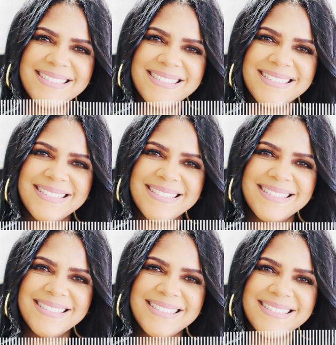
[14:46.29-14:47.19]
No,
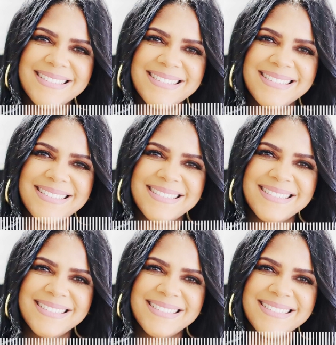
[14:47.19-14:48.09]
no, no,
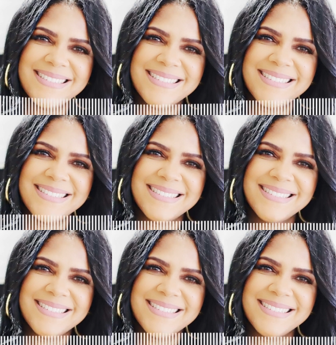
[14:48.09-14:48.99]
no. So let's start
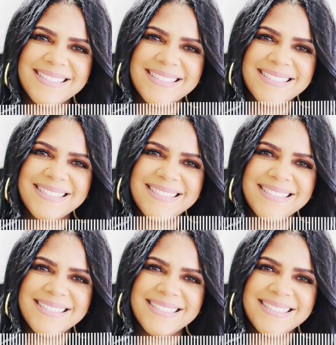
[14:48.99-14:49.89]
with the simple ones.
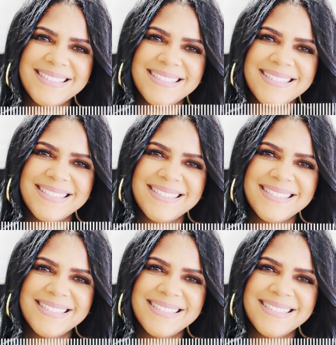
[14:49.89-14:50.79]
I am wealthy.
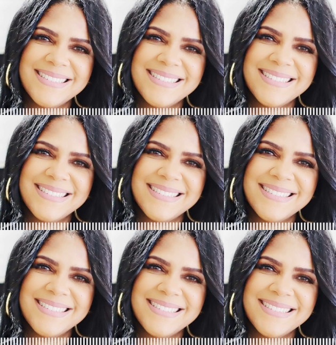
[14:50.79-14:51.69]

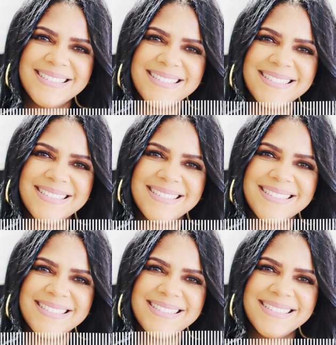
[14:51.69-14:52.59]
I'm a
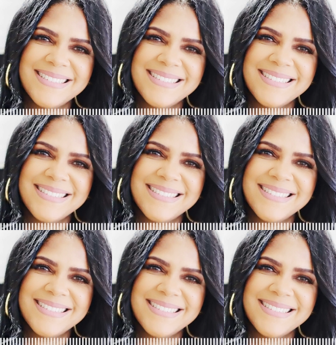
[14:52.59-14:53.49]
money magnet.
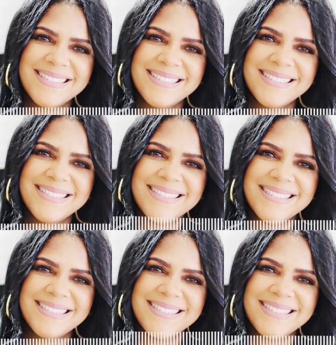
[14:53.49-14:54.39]

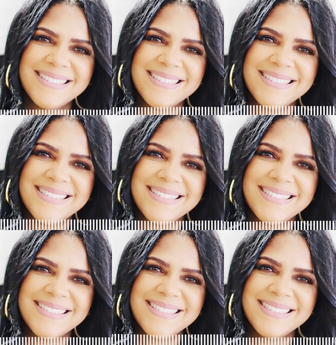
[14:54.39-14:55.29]
Money flows easily
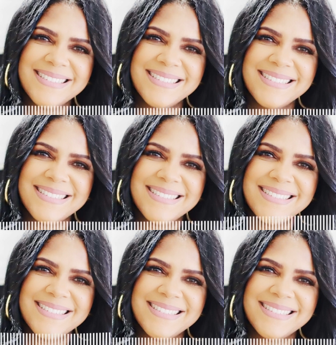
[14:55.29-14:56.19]
and effortlessly to me.
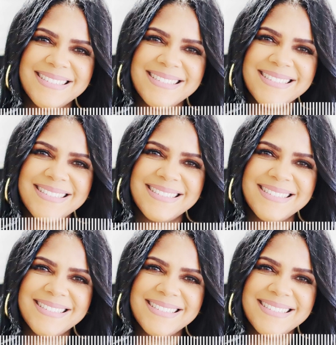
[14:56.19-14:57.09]
I easily and
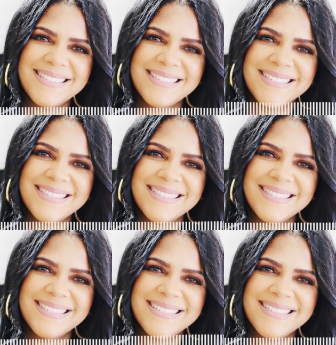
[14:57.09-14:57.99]
effortlessly create
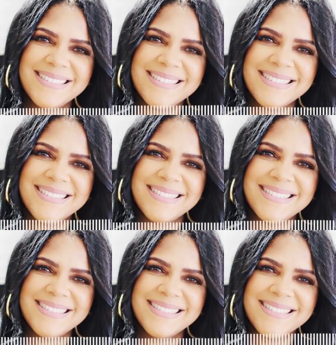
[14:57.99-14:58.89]
wealth. Okay, those are
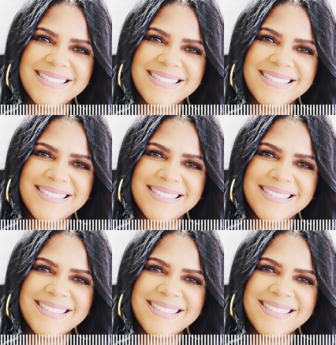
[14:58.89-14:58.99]
easy ones.